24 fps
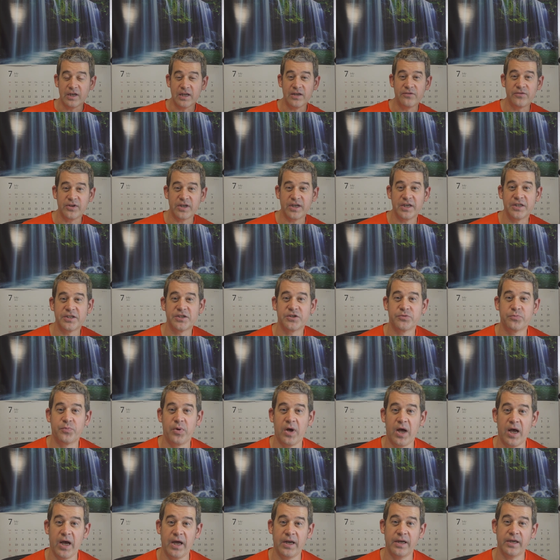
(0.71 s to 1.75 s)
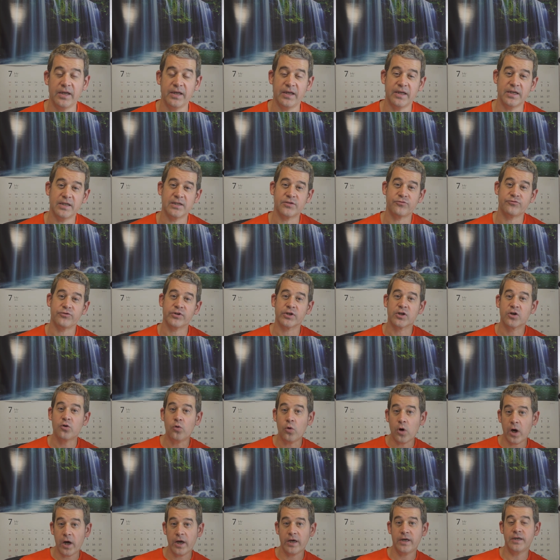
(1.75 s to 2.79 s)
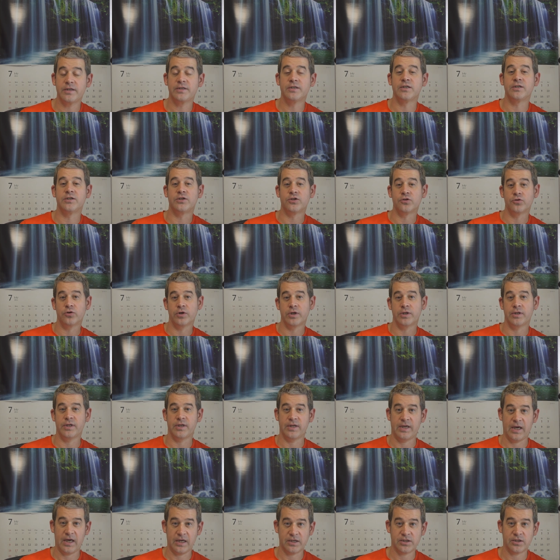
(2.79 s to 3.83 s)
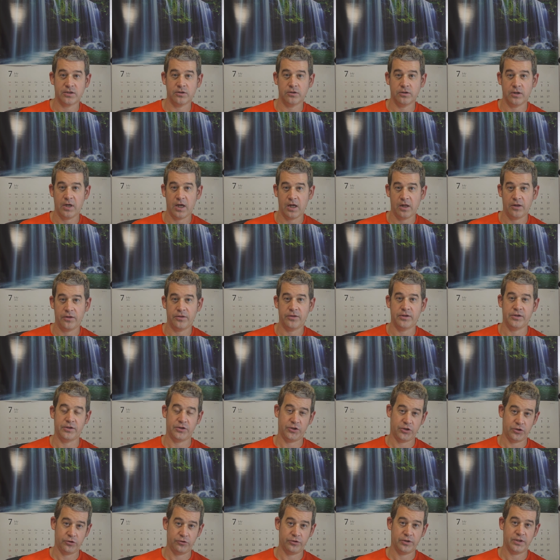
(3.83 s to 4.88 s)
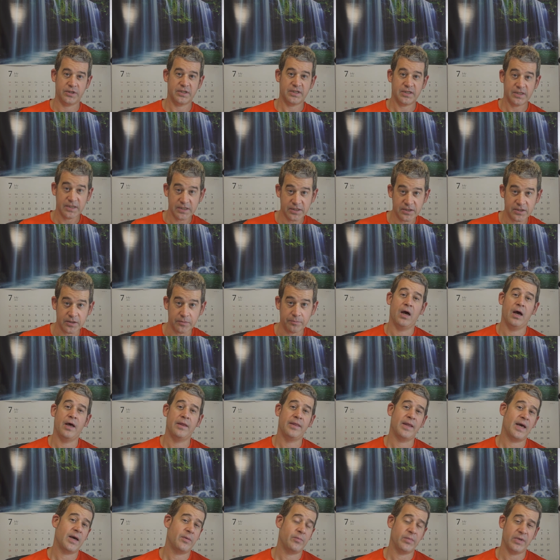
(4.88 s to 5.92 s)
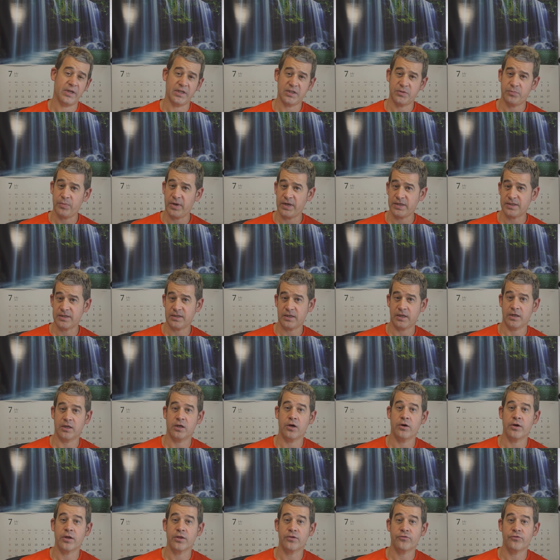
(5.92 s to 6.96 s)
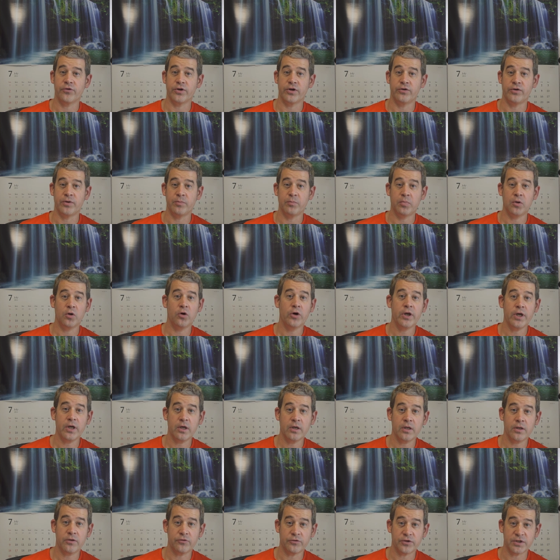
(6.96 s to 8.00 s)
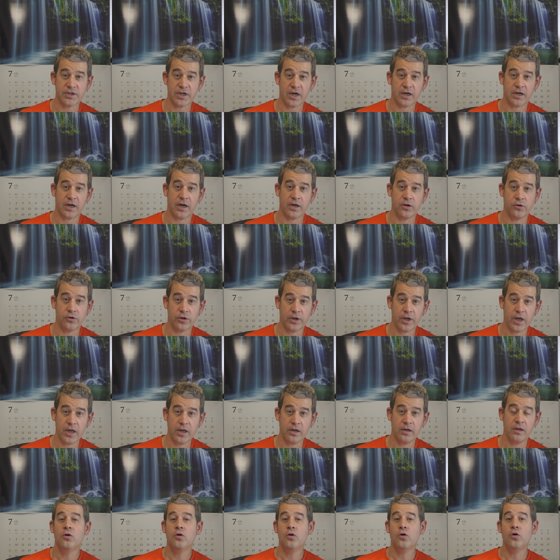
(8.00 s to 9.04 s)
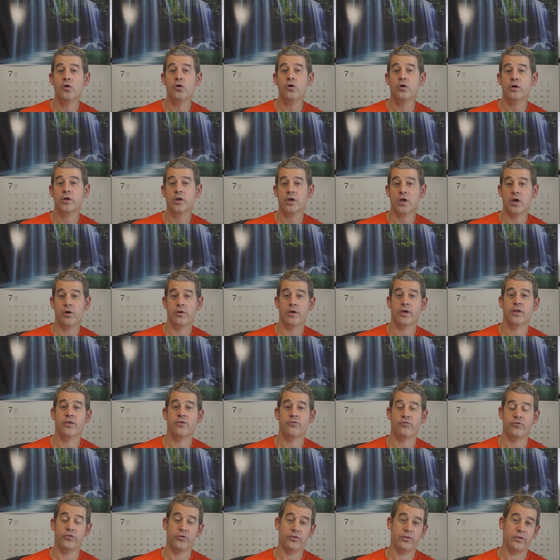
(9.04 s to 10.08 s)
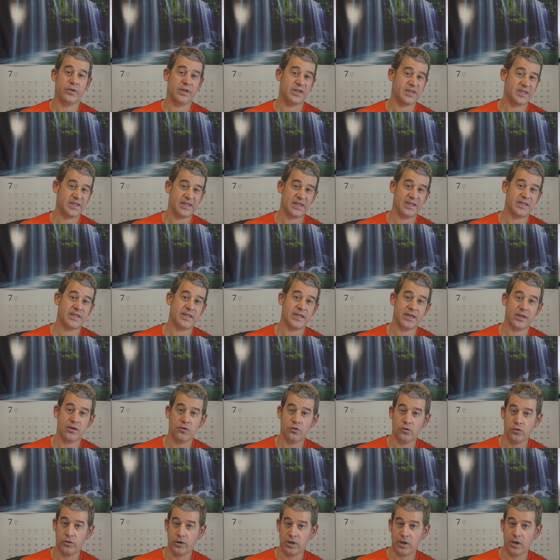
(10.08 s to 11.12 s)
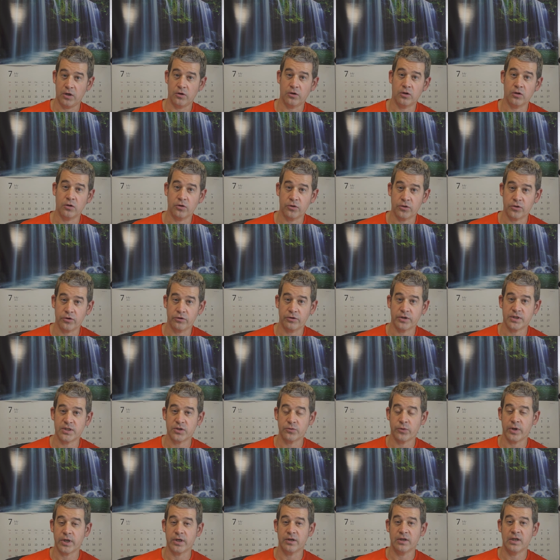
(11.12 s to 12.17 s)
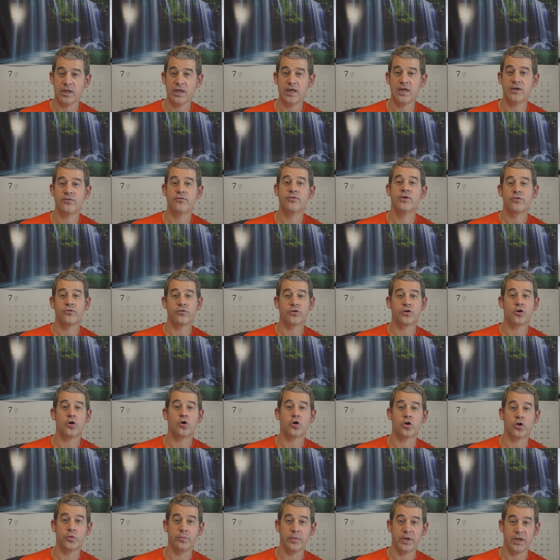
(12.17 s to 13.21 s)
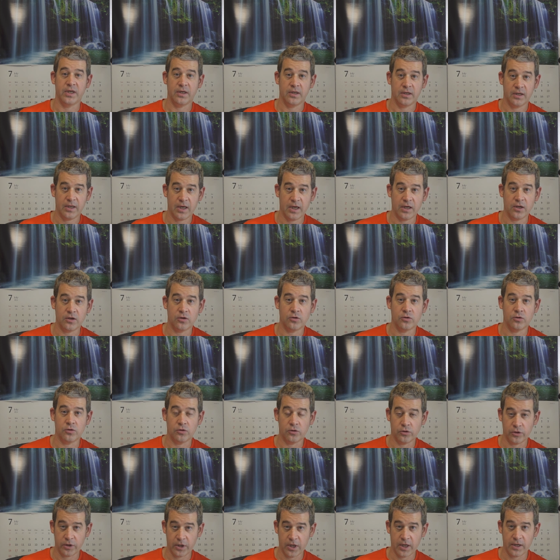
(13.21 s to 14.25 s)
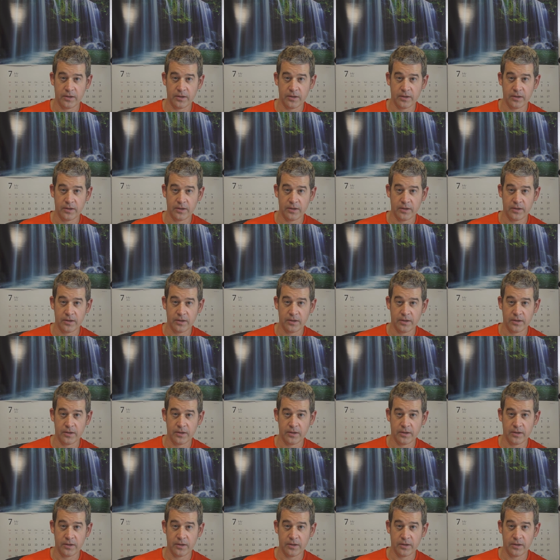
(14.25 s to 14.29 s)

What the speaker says: living in Japan is required to join the national health insurance system. And that means basically going through your employer, through Shakai Hoken, or going through the city or the local authority where you live, through Kokumin Kenko Hoken.